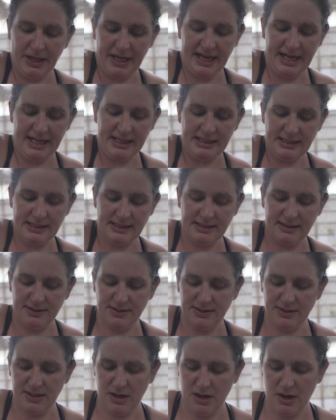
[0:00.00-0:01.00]
plants.
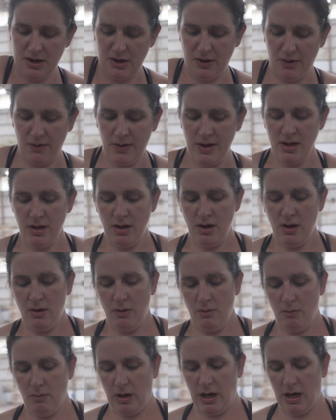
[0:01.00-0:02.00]
So
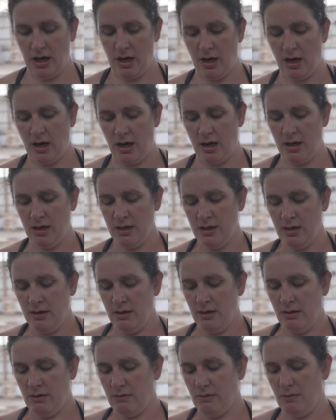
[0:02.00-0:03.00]
we're
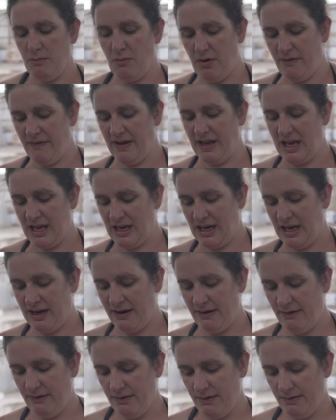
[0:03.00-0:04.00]
removing
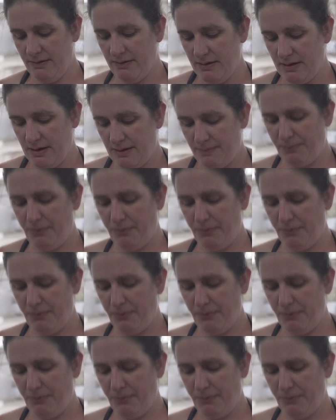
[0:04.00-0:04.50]
any uh,